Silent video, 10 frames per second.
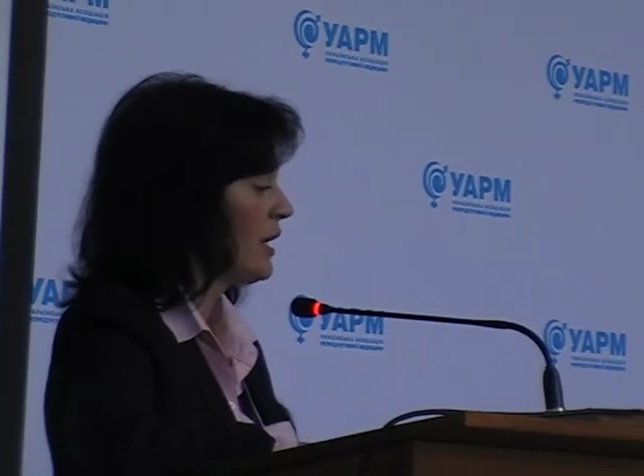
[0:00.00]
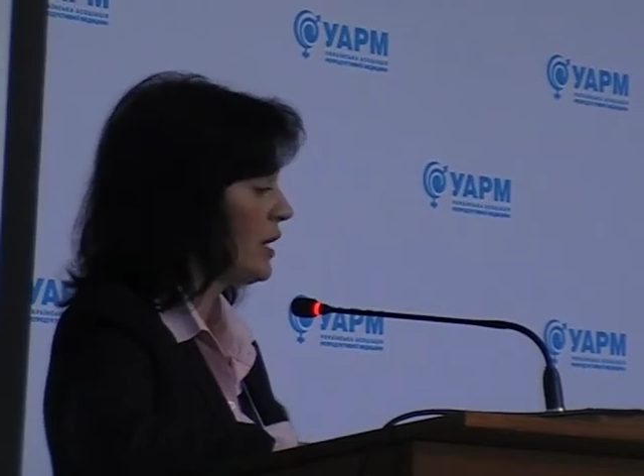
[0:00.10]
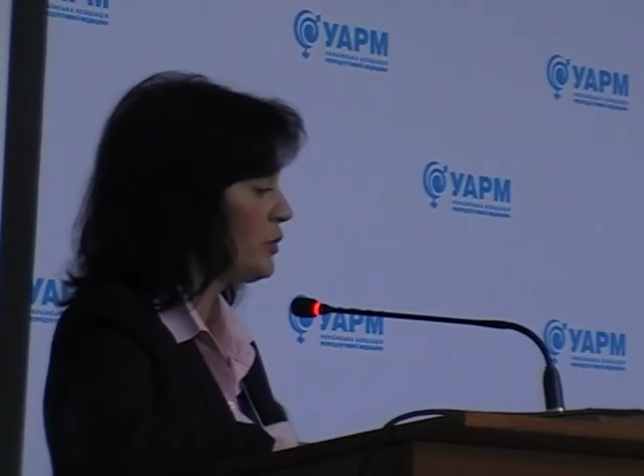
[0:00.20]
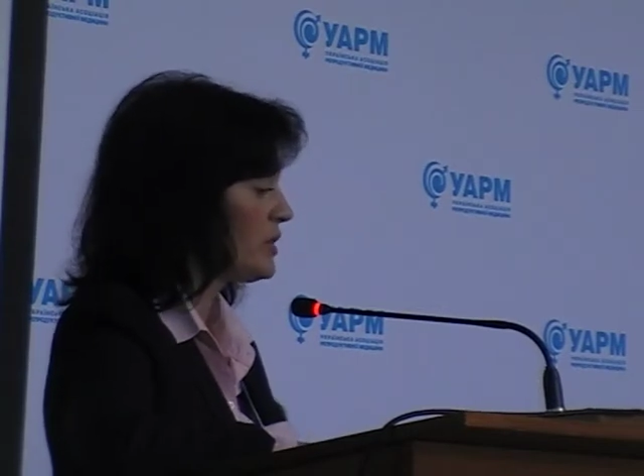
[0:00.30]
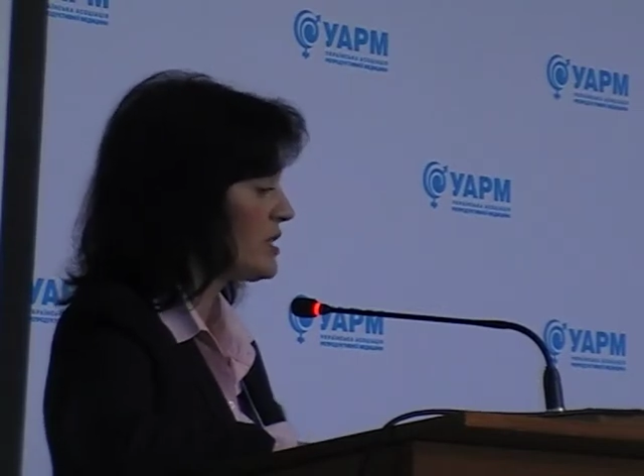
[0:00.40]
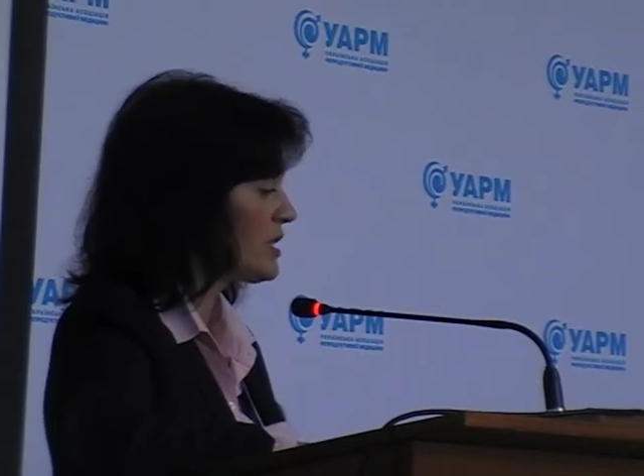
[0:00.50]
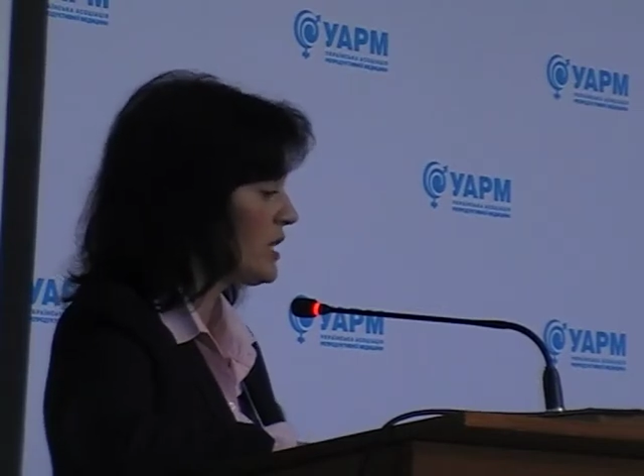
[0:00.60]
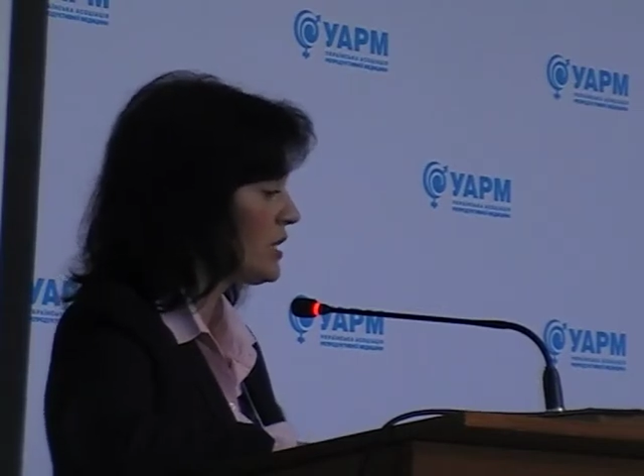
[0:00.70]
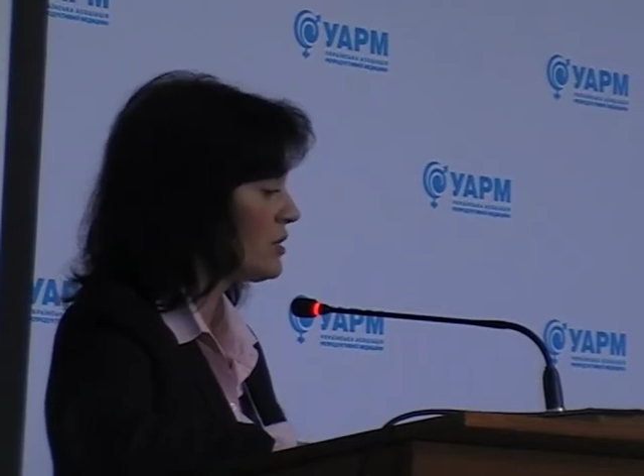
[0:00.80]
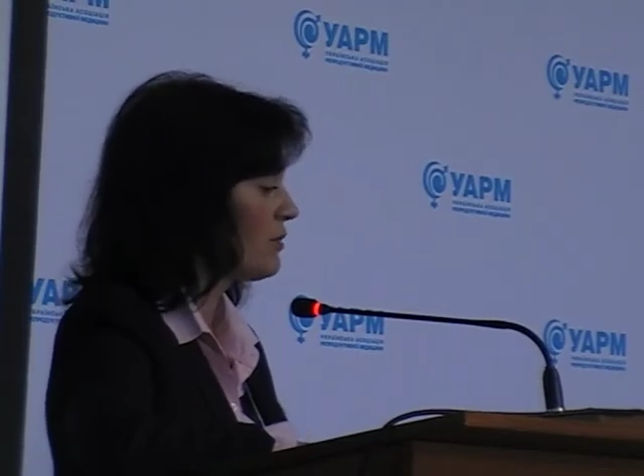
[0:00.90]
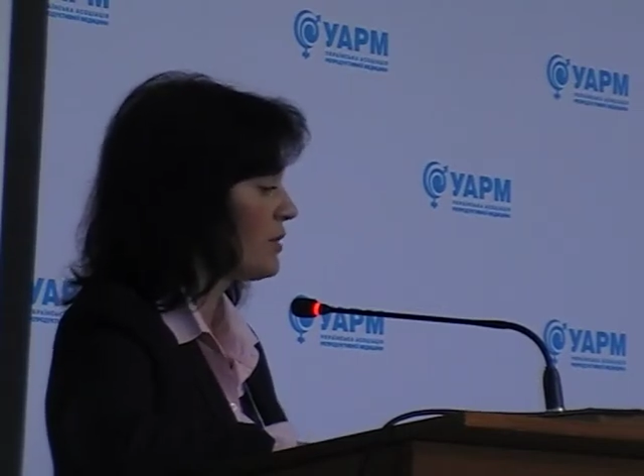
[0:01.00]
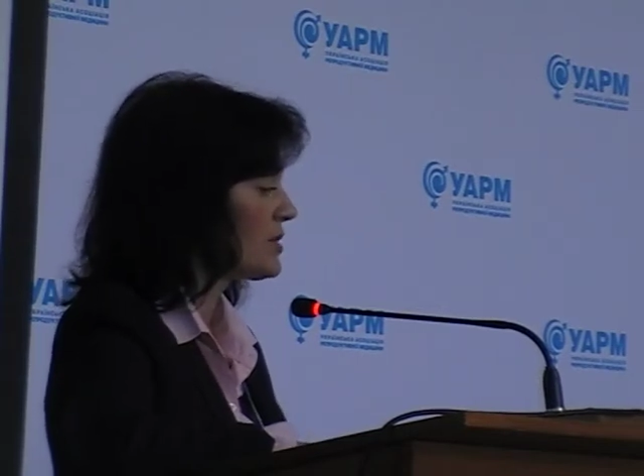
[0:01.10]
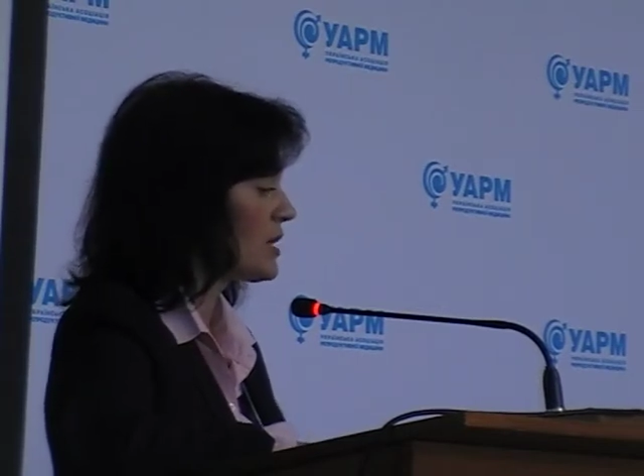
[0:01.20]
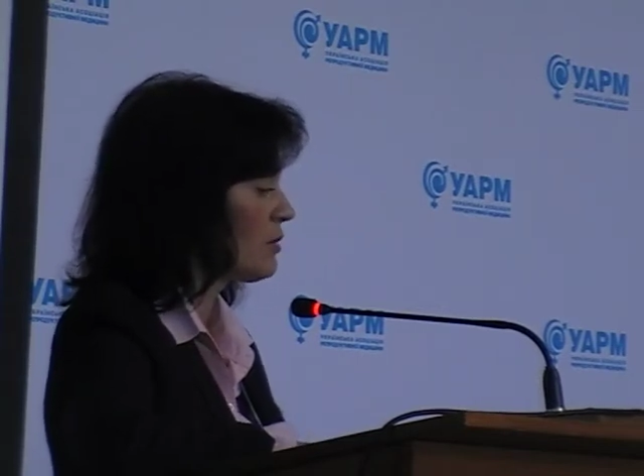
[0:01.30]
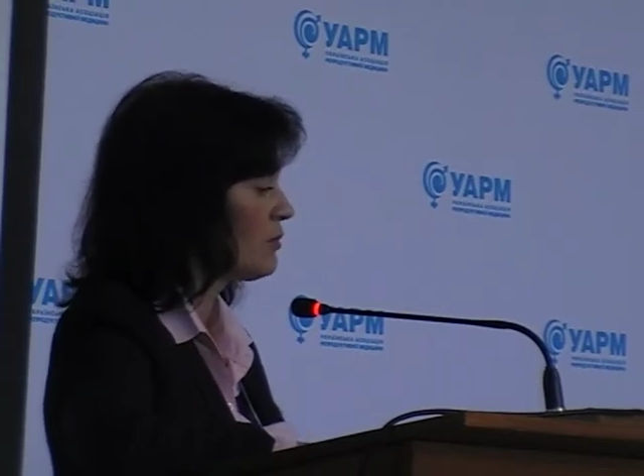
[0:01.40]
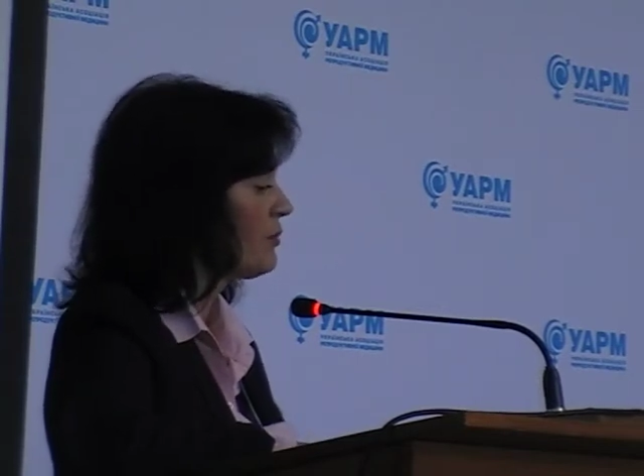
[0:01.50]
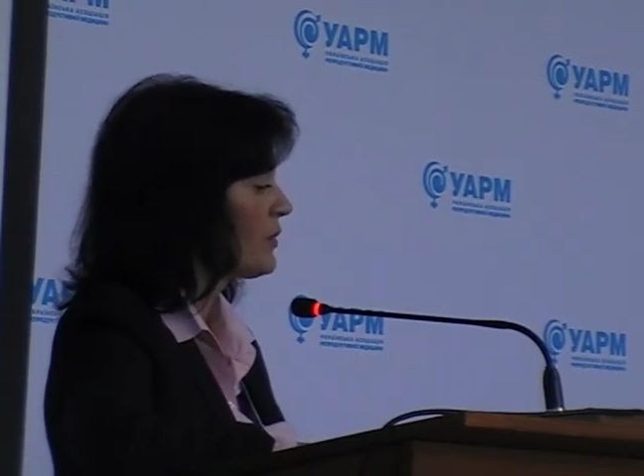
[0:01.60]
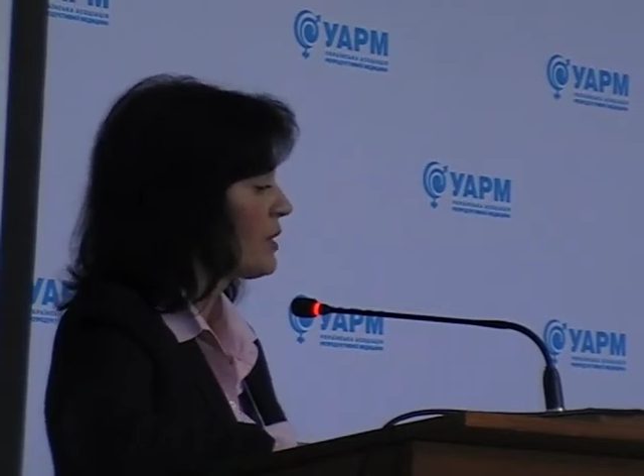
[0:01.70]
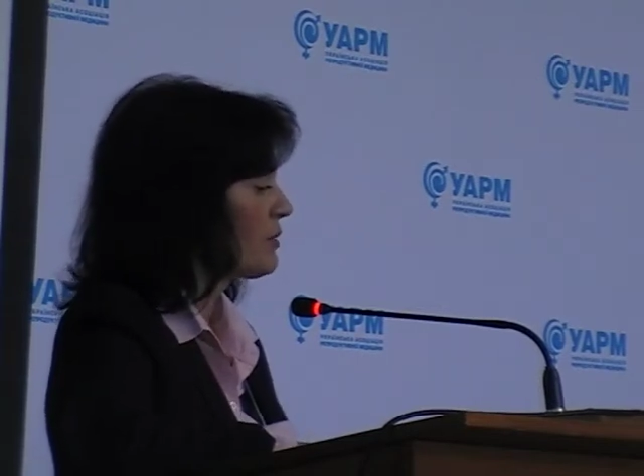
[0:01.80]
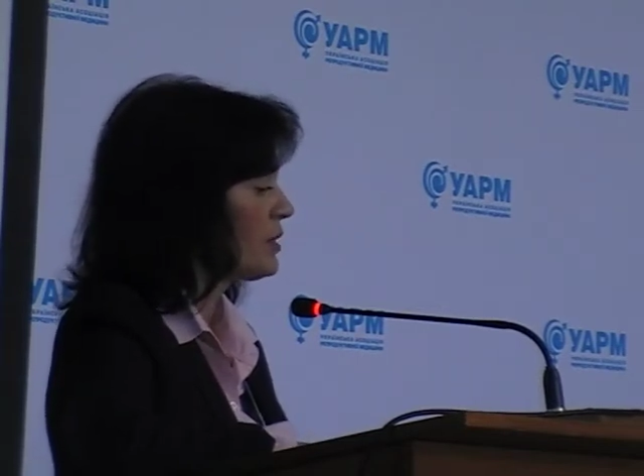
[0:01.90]
and we see it on the some
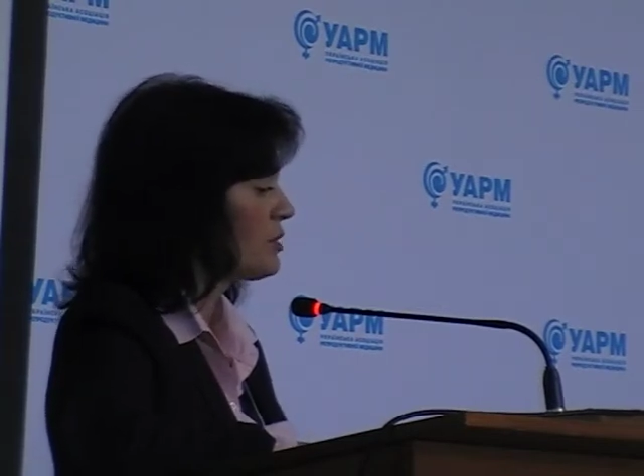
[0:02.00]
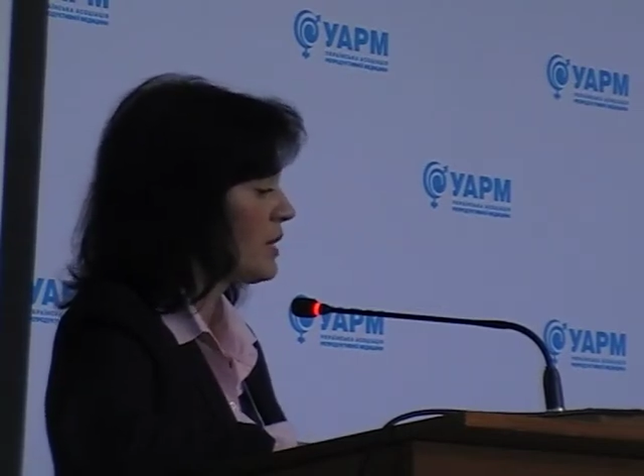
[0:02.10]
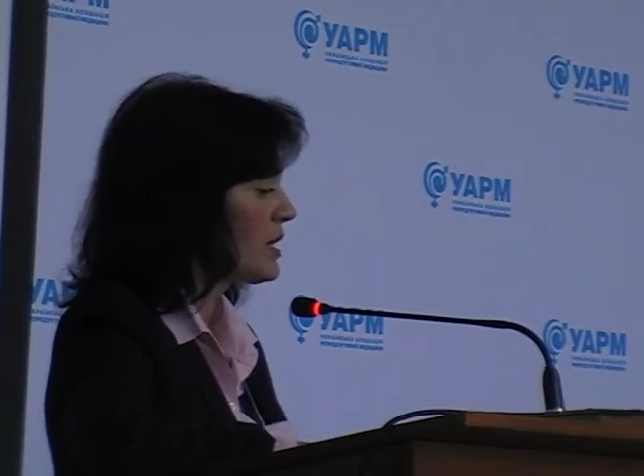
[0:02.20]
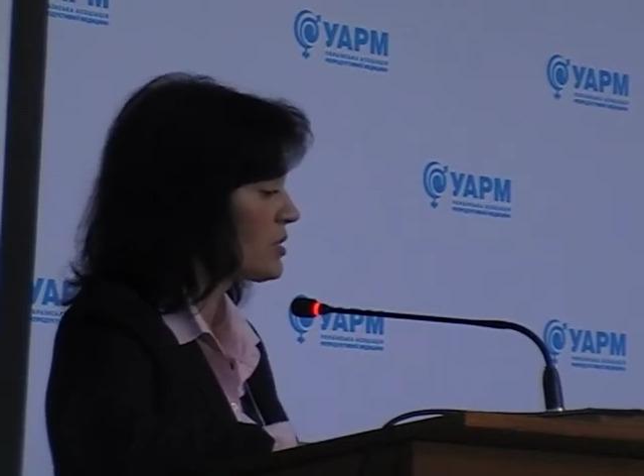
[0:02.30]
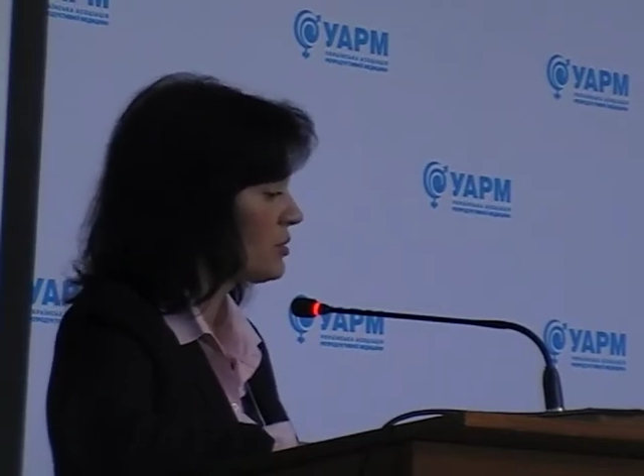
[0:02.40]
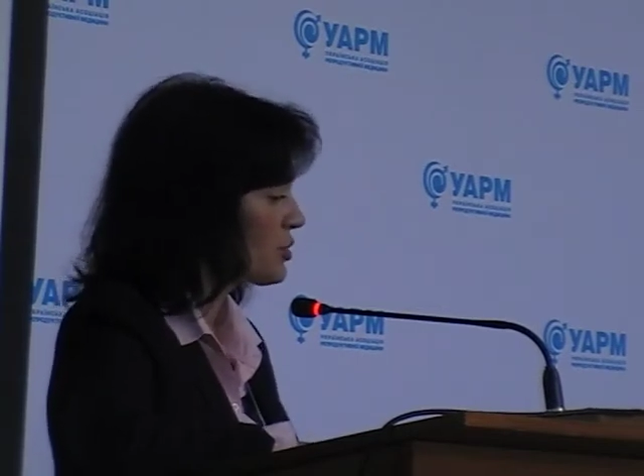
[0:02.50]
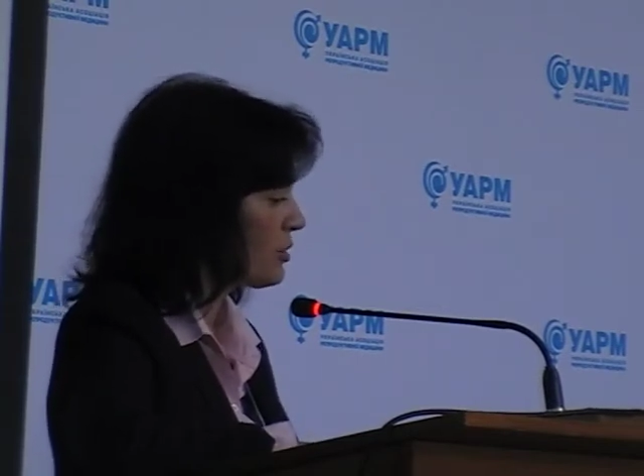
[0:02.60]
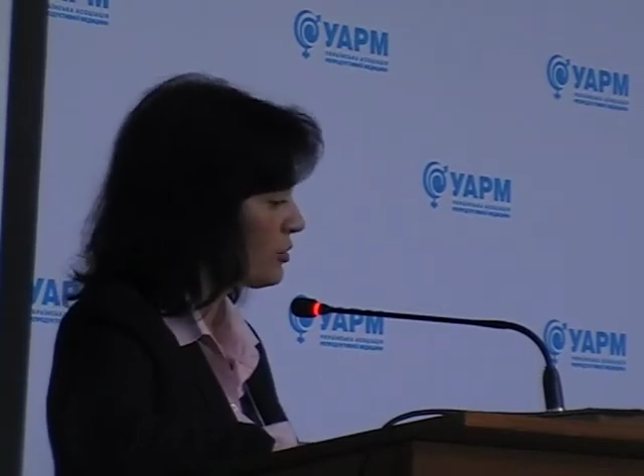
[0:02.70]
randomized control